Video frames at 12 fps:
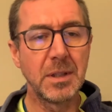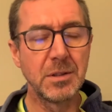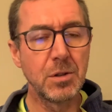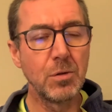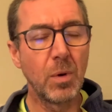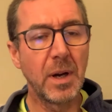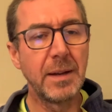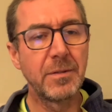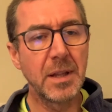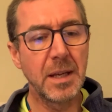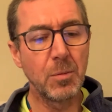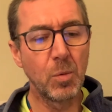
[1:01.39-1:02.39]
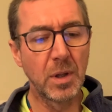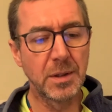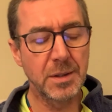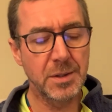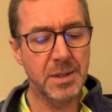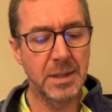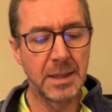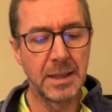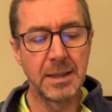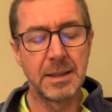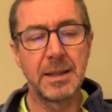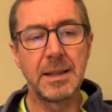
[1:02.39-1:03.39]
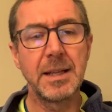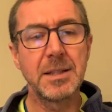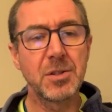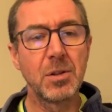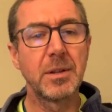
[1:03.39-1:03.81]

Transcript: and do whatever they want. Now, that's not the